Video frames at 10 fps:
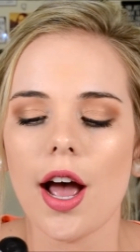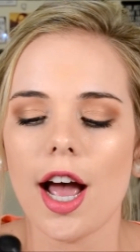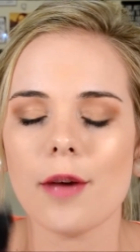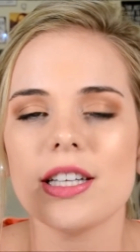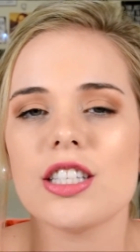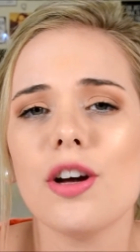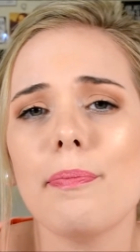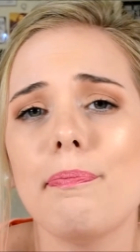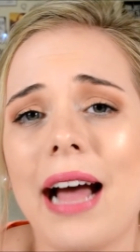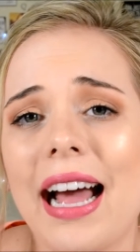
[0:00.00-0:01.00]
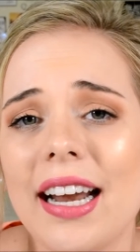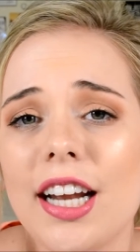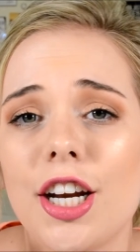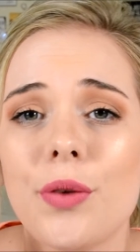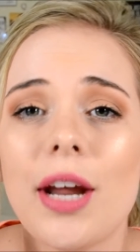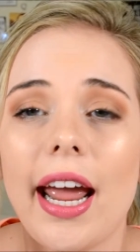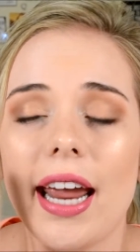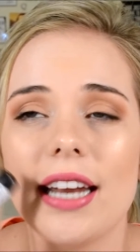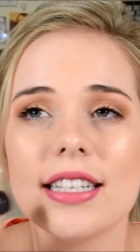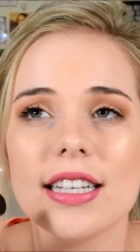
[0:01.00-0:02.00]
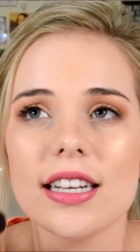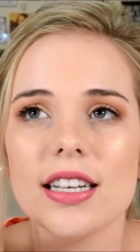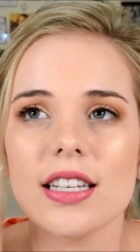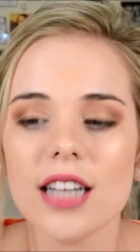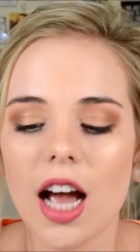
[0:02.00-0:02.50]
Um, it's not bad, I don't hate it.